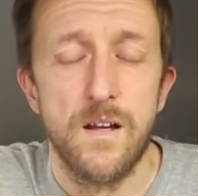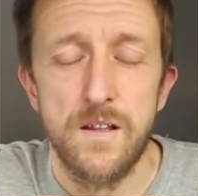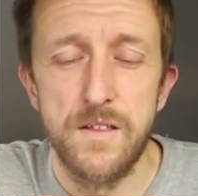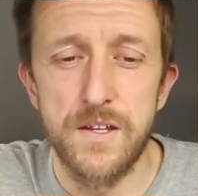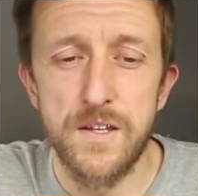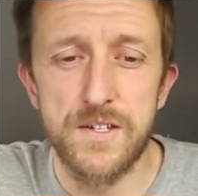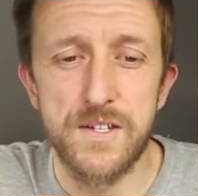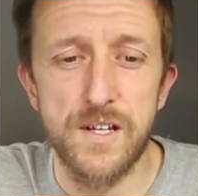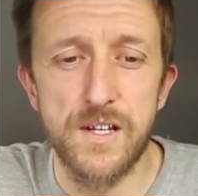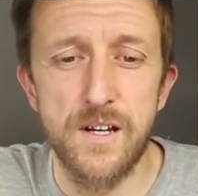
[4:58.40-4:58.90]

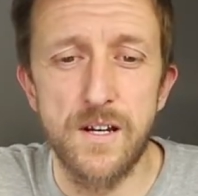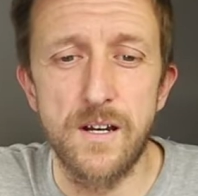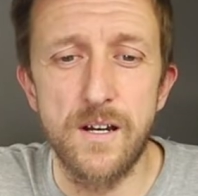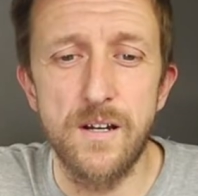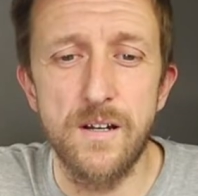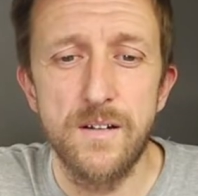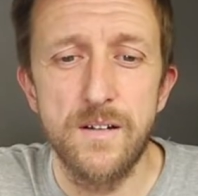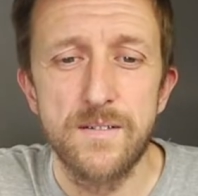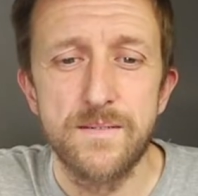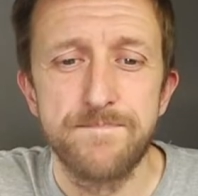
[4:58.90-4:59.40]
There's
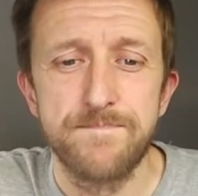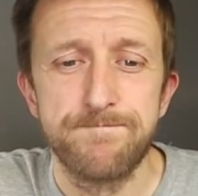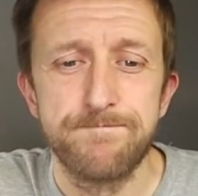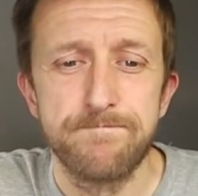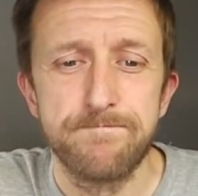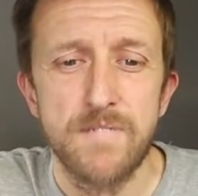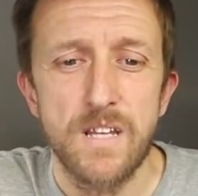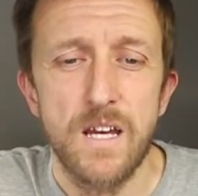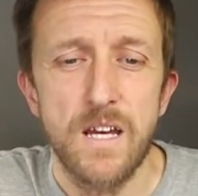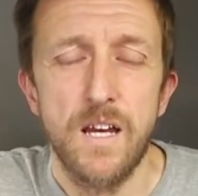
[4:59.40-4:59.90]

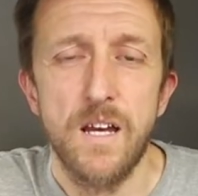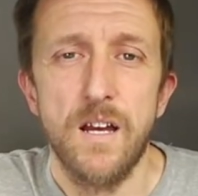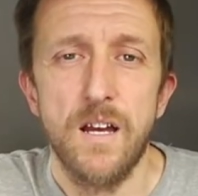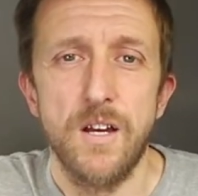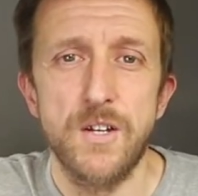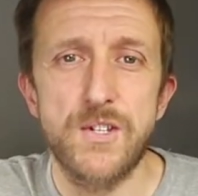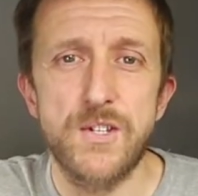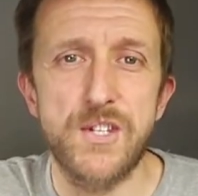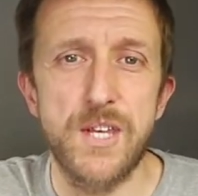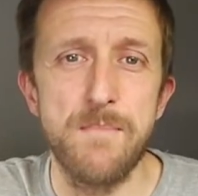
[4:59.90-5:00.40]

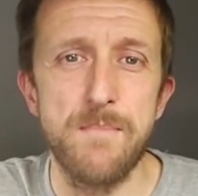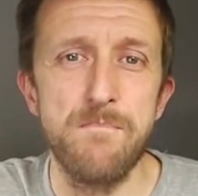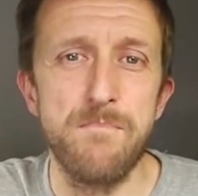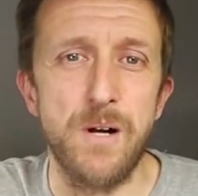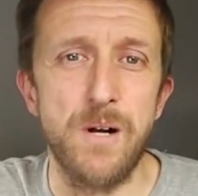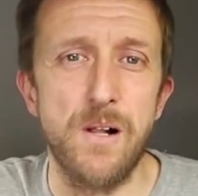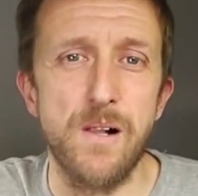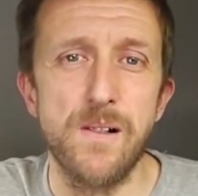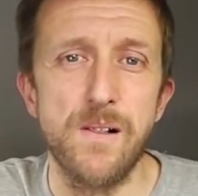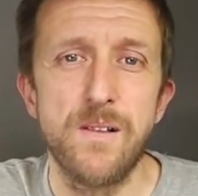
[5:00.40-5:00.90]
a
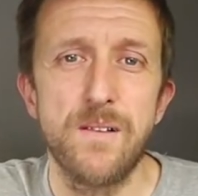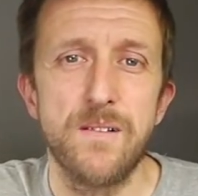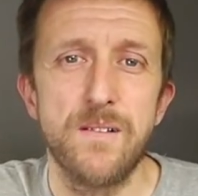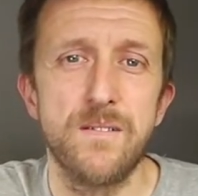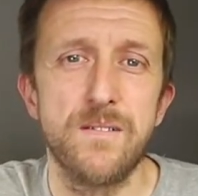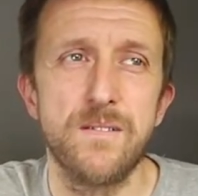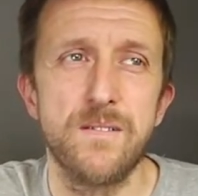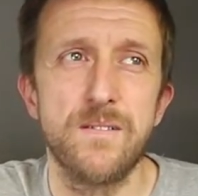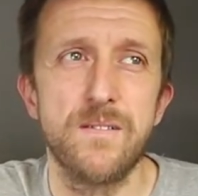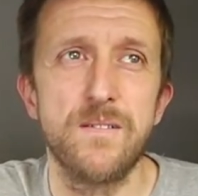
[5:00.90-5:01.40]
cymbal
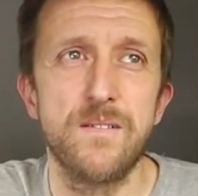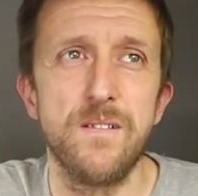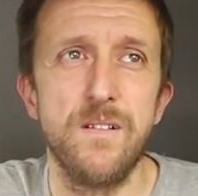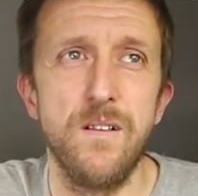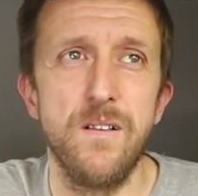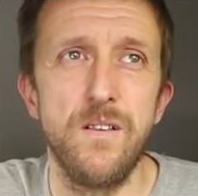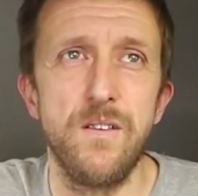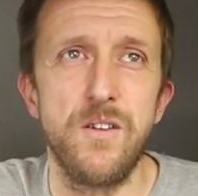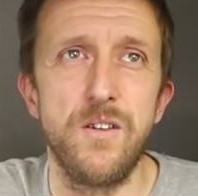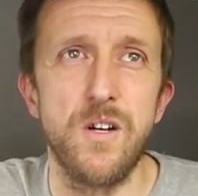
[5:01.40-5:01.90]

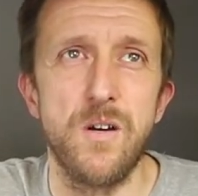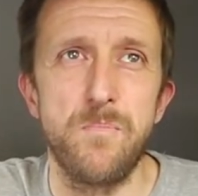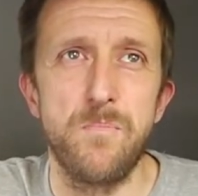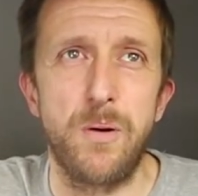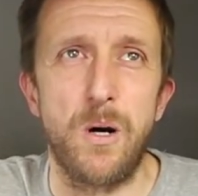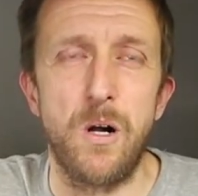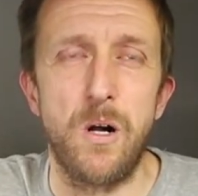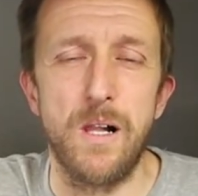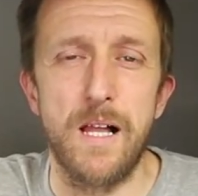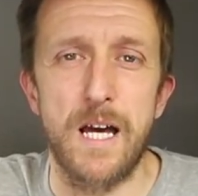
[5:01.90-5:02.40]
that
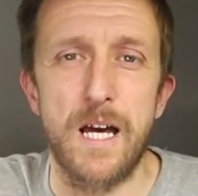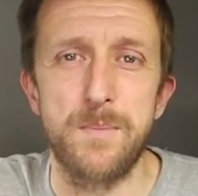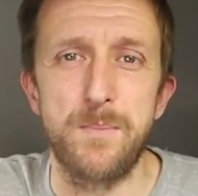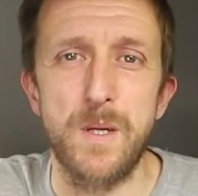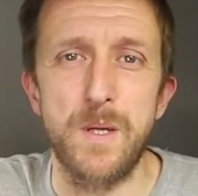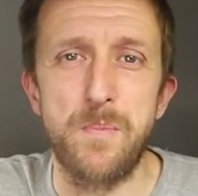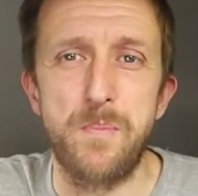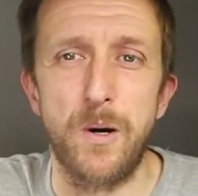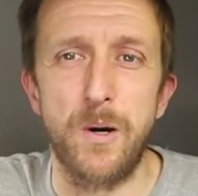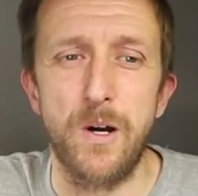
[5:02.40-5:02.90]
Paul had
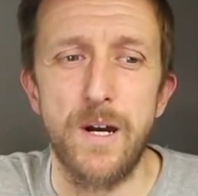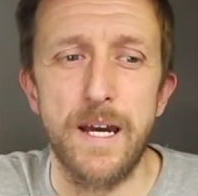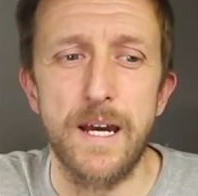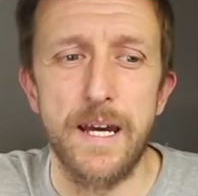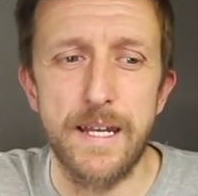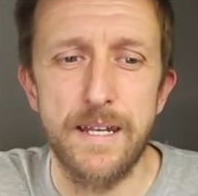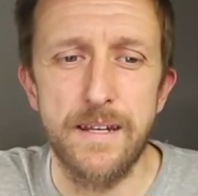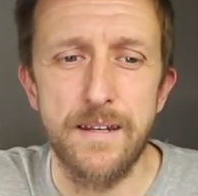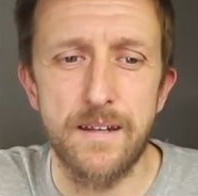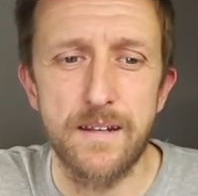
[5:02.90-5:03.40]
me put
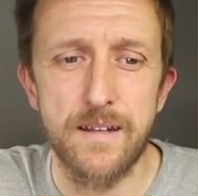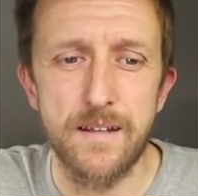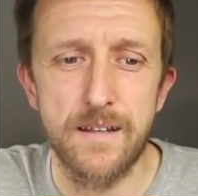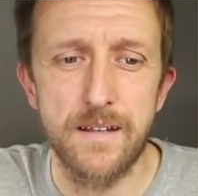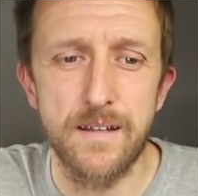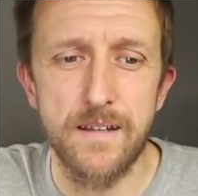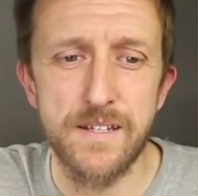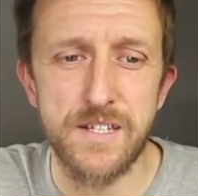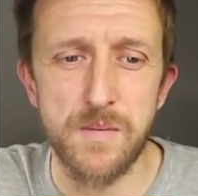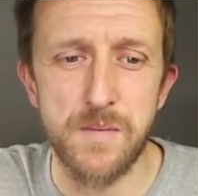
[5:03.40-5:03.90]
in.
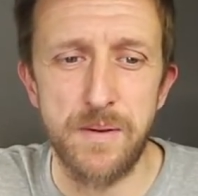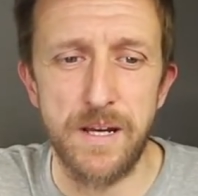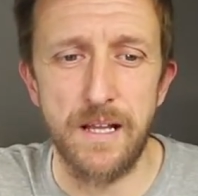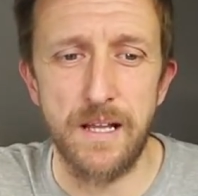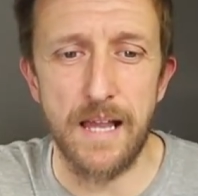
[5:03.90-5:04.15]
It's a bit